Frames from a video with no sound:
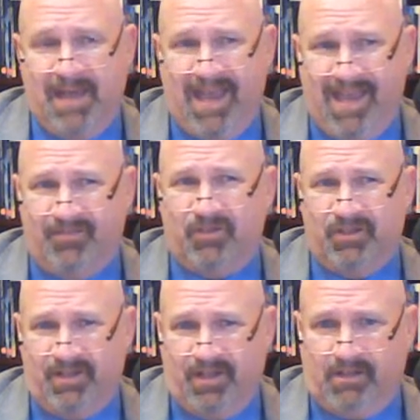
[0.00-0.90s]
have
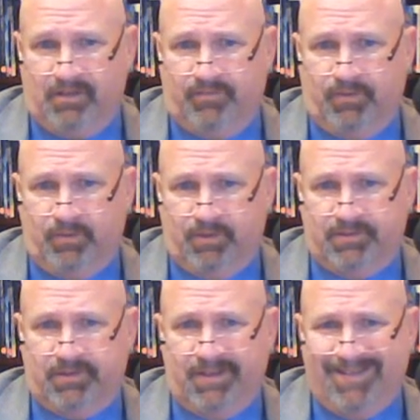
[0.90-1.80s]
genetic
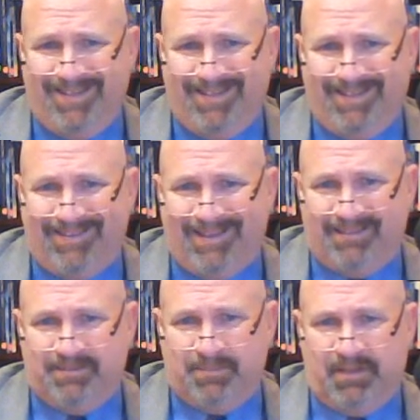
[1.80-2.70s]
influence, it
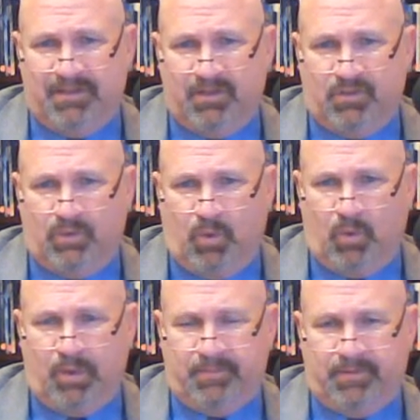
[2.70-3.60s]
doesn't mean they'll grow
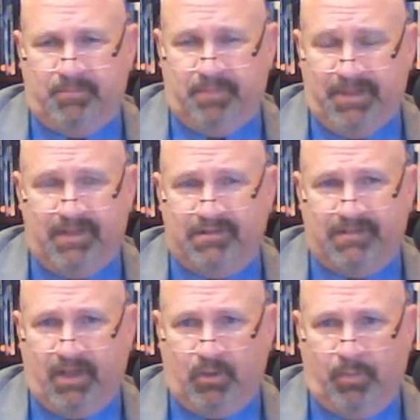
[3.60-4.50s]
up to be a
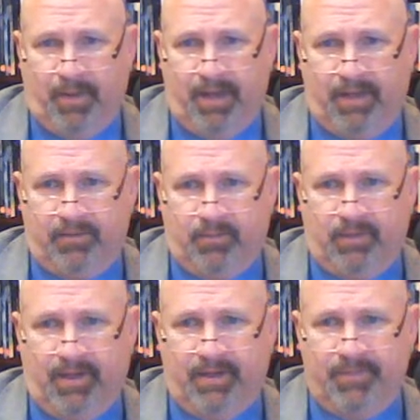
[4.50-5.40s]
psychopath,
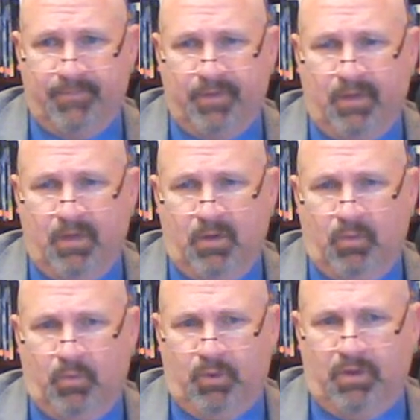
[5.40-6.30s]
okay?
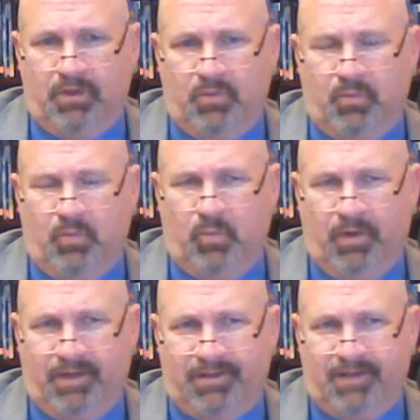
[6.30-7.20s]
Really, what
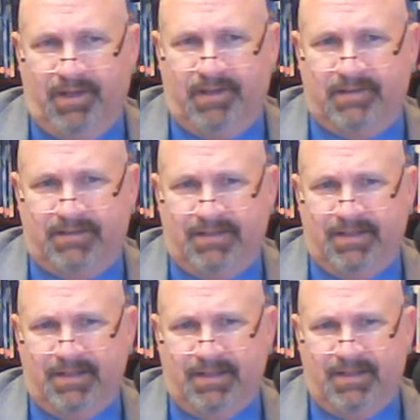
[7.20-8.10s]
it takes
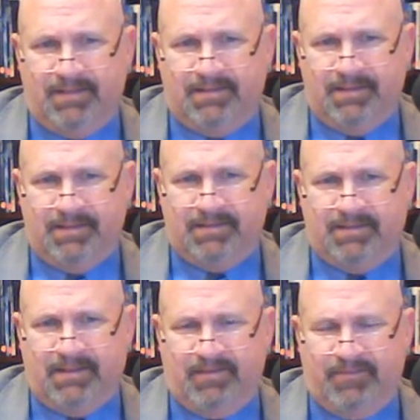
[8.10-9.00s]
is
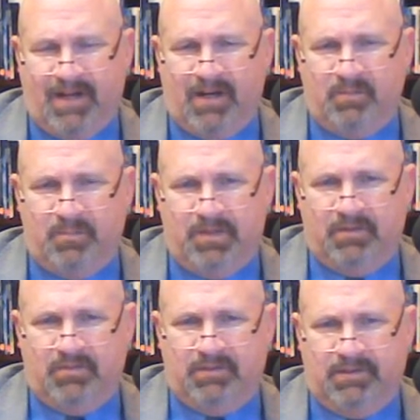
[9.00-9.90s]

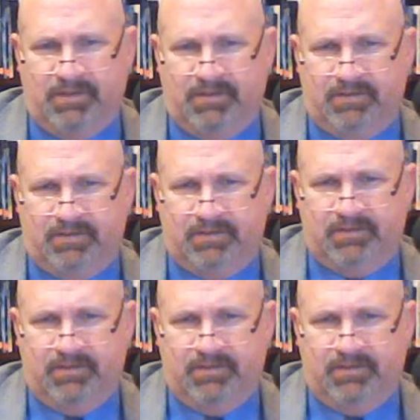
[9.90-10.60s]
environmental conditions